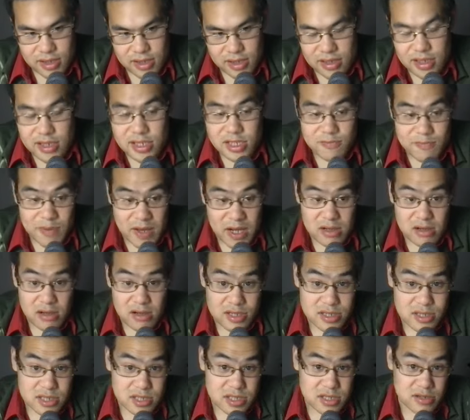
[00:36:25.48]
There's big
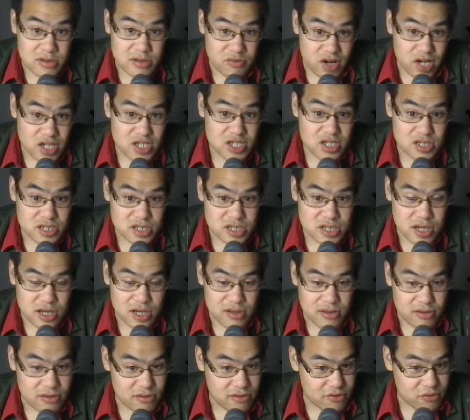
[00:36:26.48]
losses on the Russian
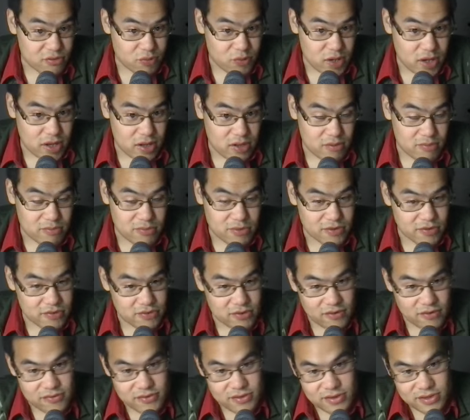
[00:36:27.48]
side as well, but
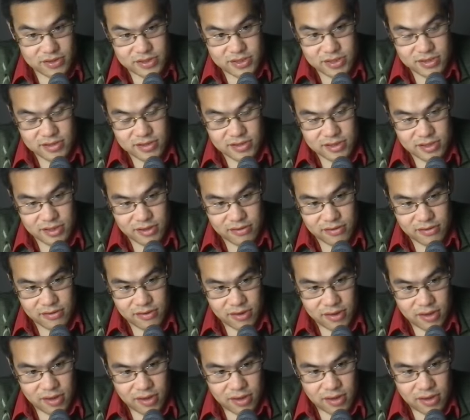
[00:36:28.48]
you have to consider that
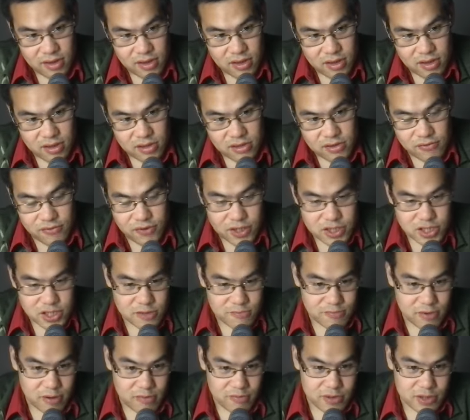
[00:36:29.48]
the
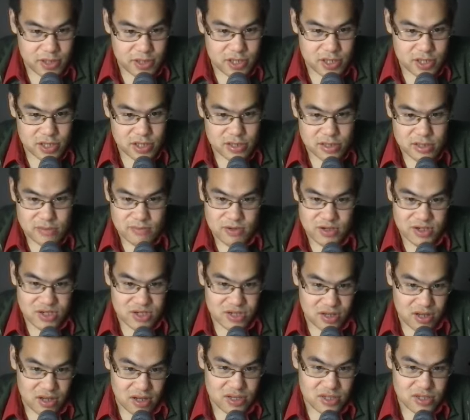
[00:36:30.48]
Russian population is
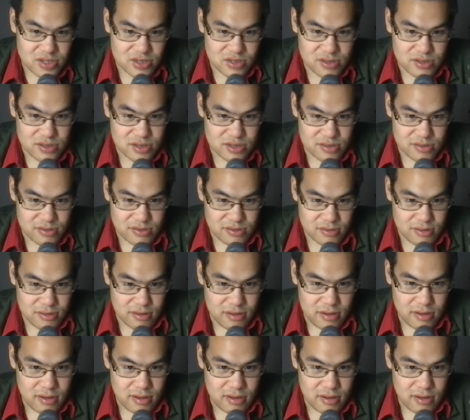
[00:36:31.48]
much larger, so